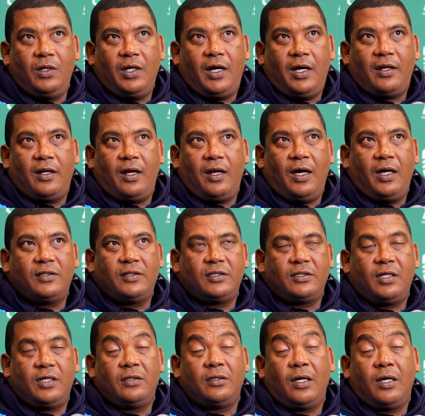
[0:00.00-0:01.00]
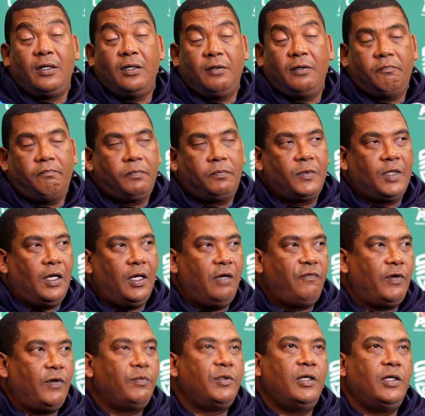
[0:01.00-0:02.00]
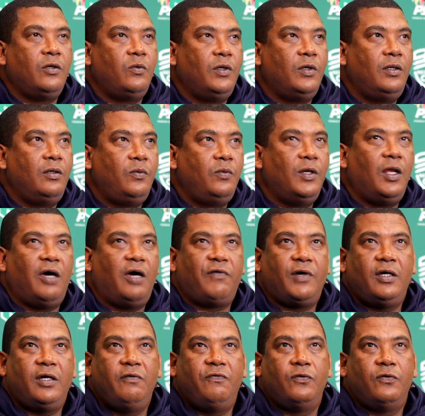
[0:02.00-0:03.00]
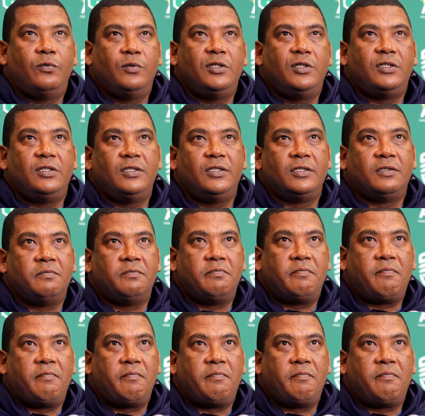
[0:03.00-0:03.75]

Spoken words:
analyze it, and from there we'll have an informed decision.